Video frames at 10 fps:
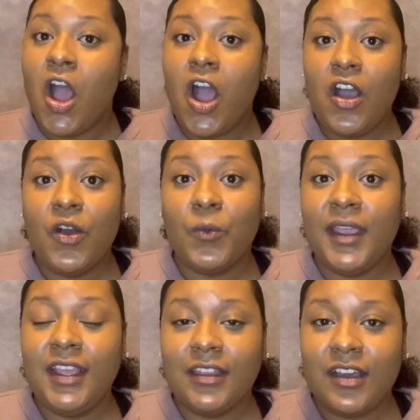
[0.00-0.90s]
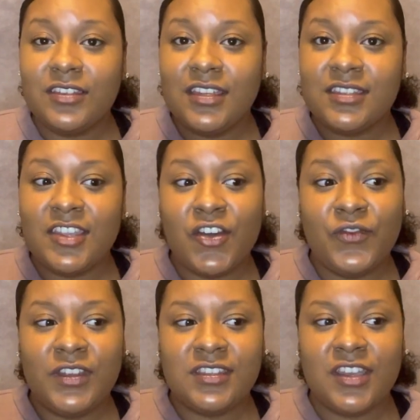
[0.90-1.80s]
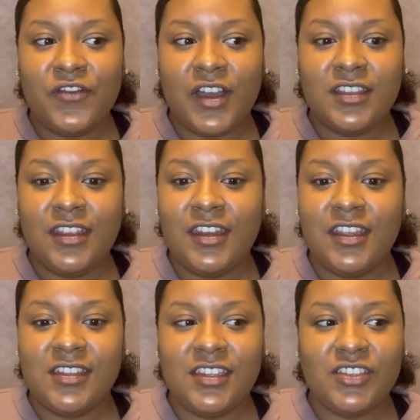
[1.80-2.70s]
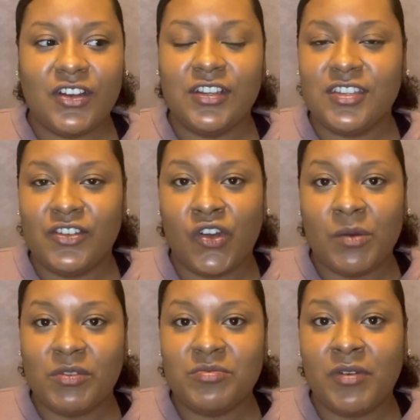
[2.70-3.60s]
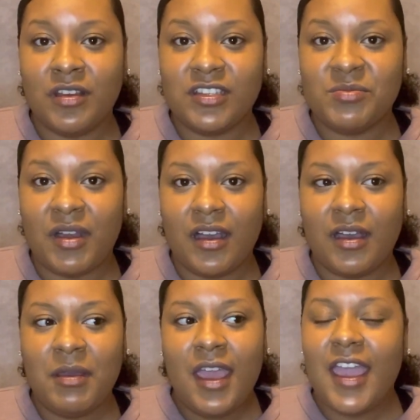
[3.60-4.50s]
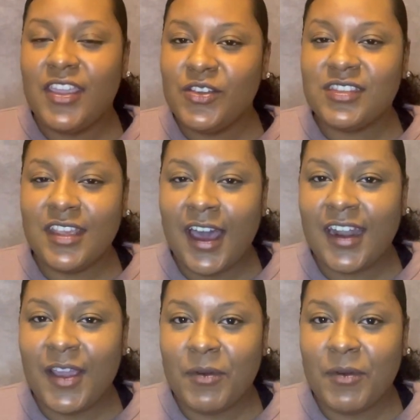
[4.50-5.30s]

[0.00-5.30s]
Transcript: Oh, when he lost his self identity because he turned into normal SpongeBob. And you see how that